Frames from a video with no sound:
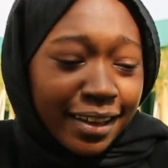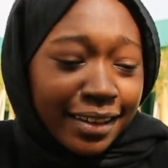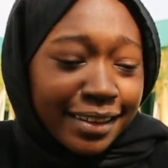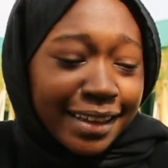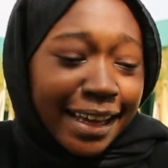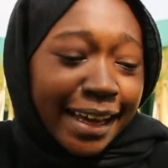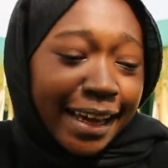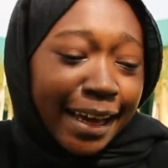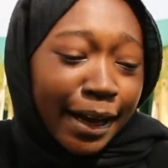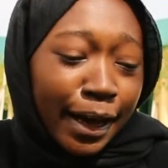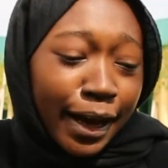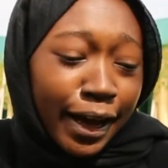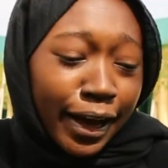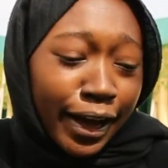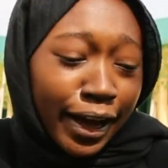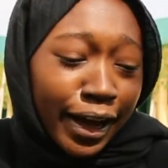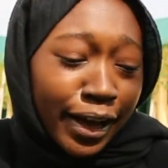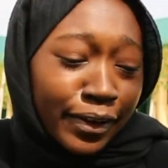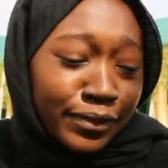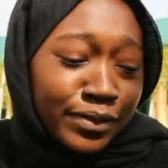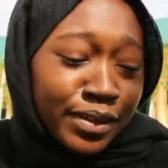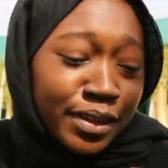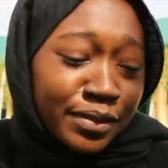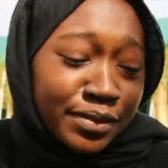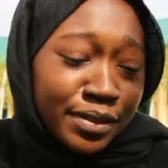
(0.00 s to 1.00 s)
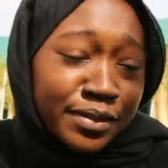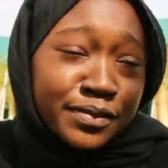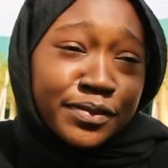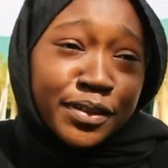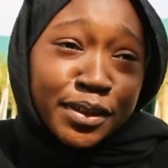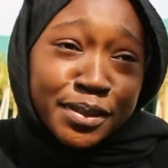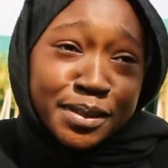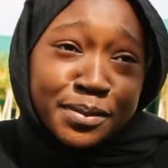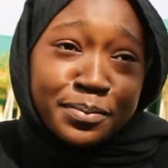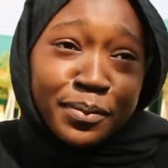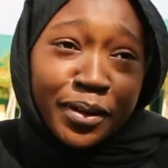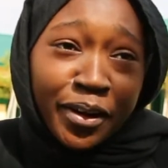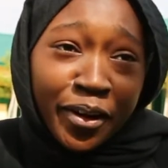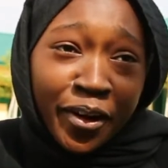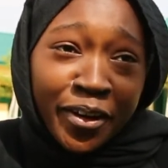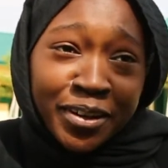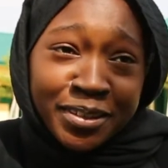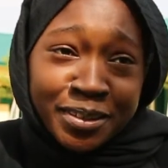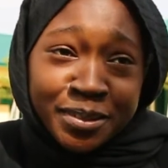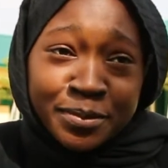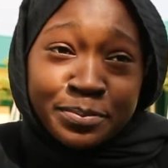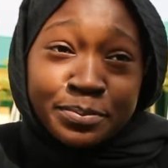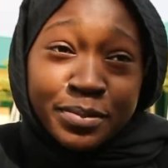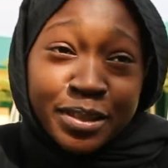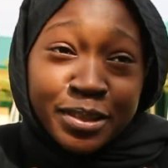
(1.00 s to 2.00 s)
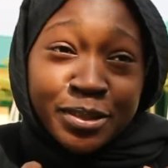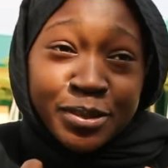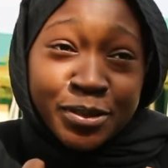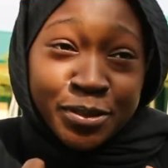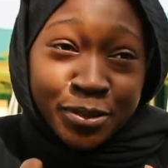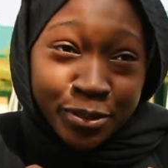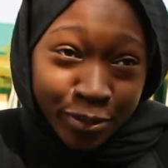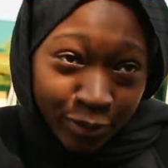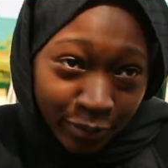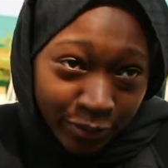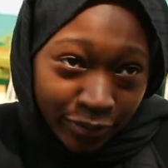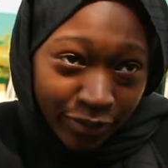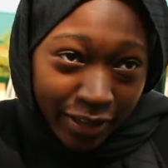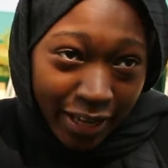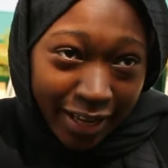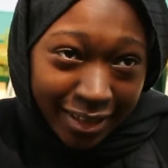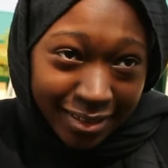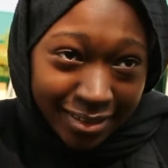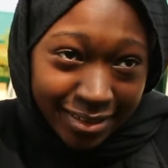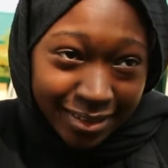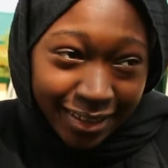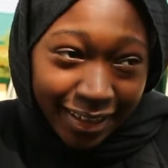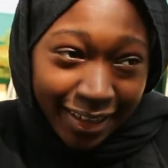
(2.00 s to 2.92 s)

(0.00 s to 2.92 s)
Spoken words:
like I have never felt my heart beat so fast.